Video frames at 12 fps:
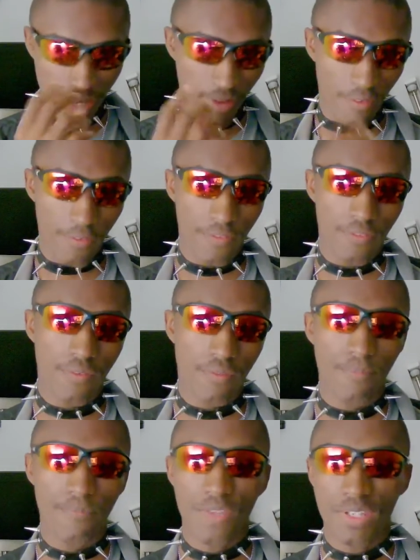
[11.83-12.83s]
to give
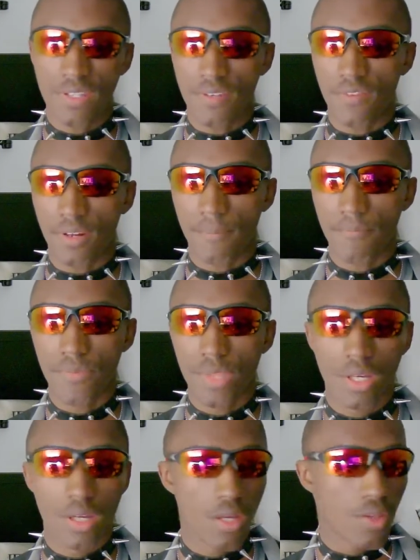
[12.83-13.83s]
this evening.
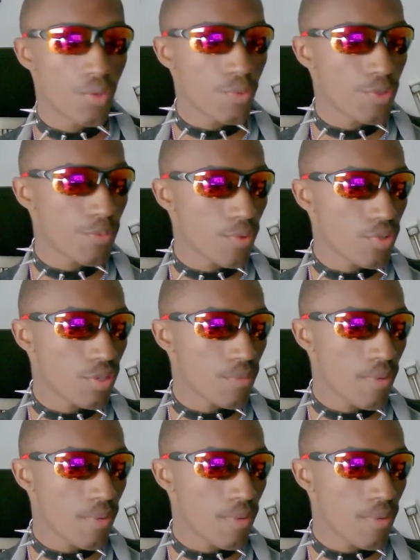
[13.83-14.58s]
There was supposed